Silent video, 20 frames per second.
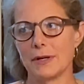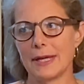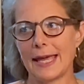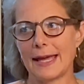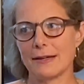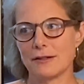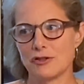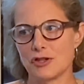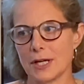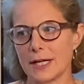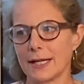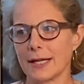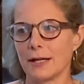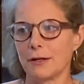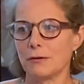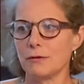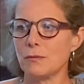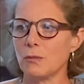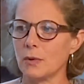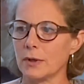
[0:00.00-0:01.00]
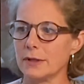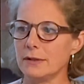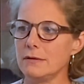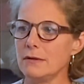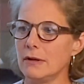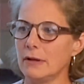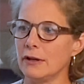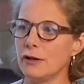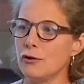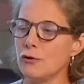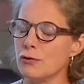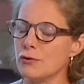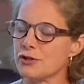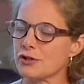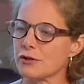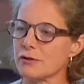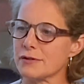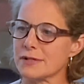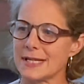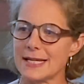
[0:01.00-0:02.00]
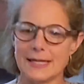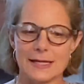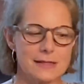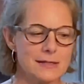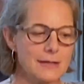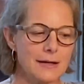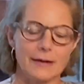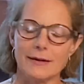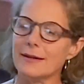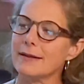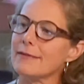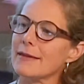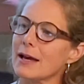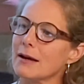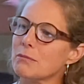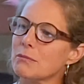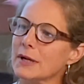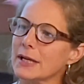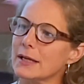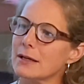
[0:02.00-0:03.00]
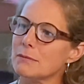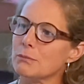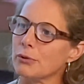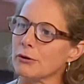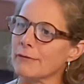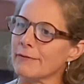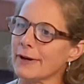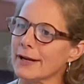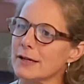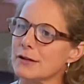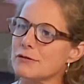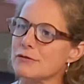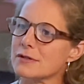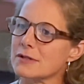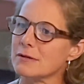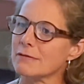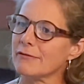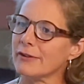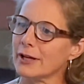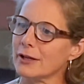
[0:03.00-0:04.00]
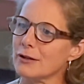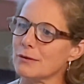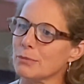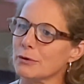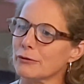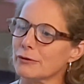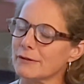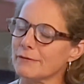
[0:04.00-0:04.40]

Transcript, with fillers: yeah, check out what New Jersey has done, and that might provide you some valuable yeah.